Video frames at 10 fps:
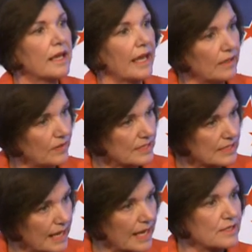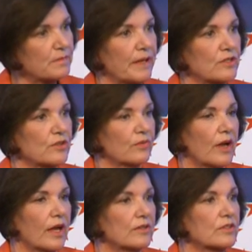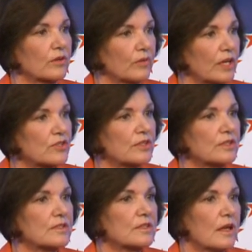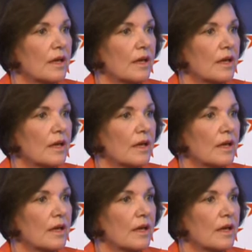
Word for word: And in this last budget round, Corrections